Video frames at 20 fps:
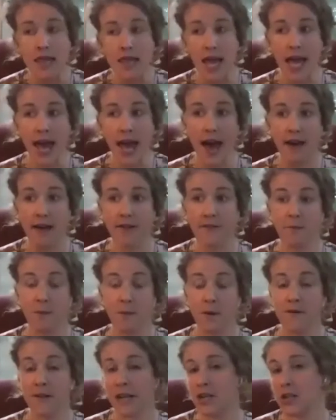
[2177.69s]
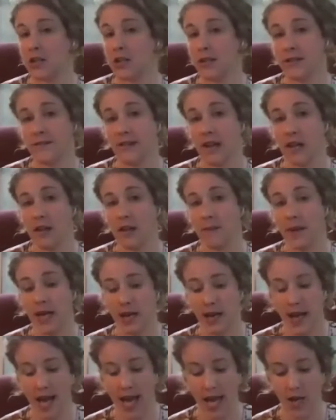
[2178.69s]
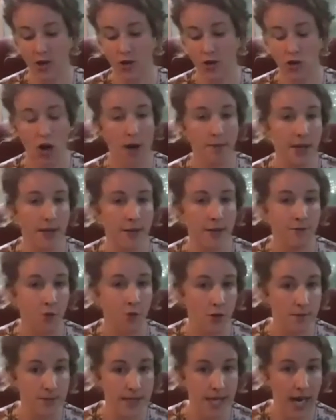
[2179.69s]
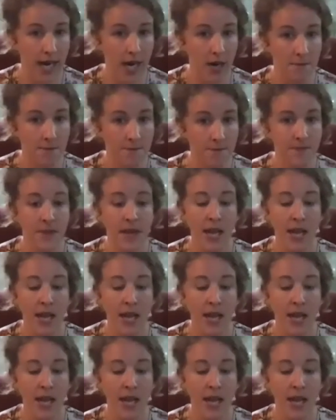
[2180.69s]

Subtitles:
they have professional development in trauma-informed care